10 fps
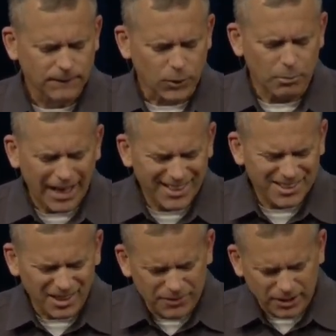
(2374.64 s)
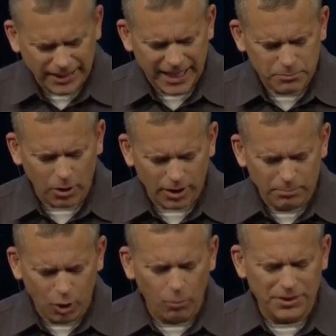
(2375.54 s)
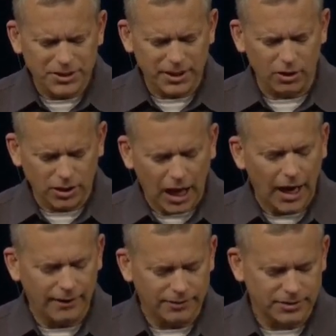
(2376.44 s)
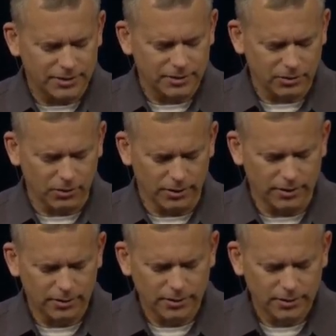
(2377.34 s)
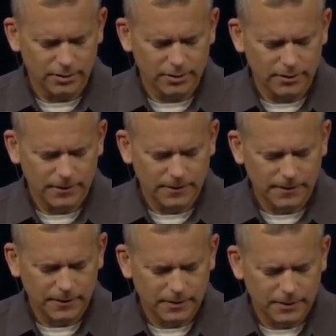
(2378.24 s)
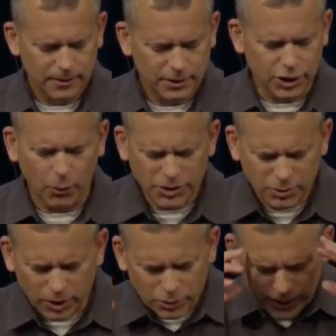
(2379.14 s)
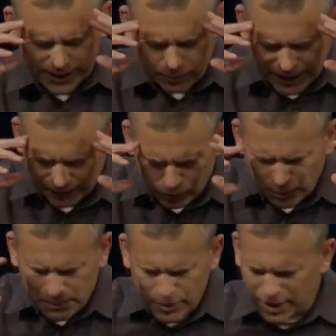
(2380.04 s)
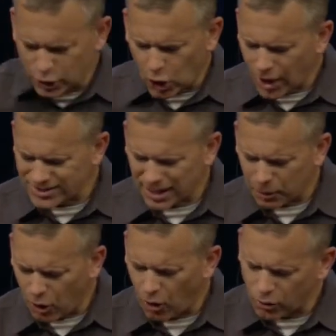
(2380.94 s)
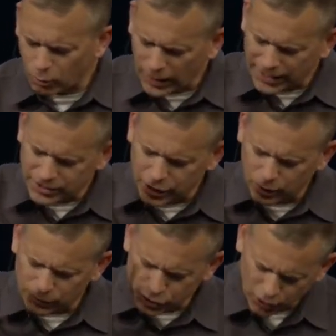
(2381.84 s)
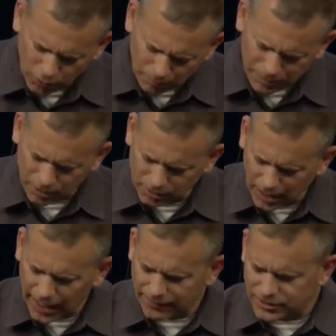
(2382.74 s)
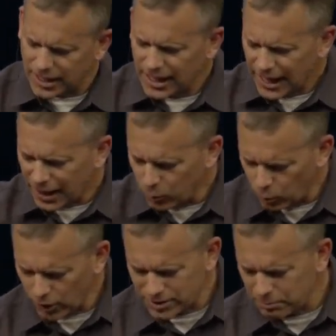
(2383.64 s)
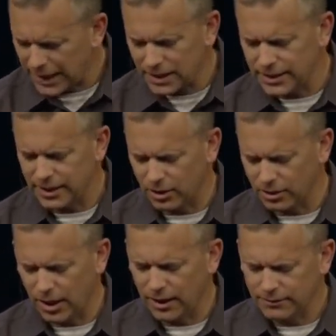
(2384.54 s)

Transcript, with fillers: Remind us of the landmark moments in our lives, Lord. Show us the ones we haven't remembered in a long time, all the ways that you have shown up in our lives and worked mightily in our lives.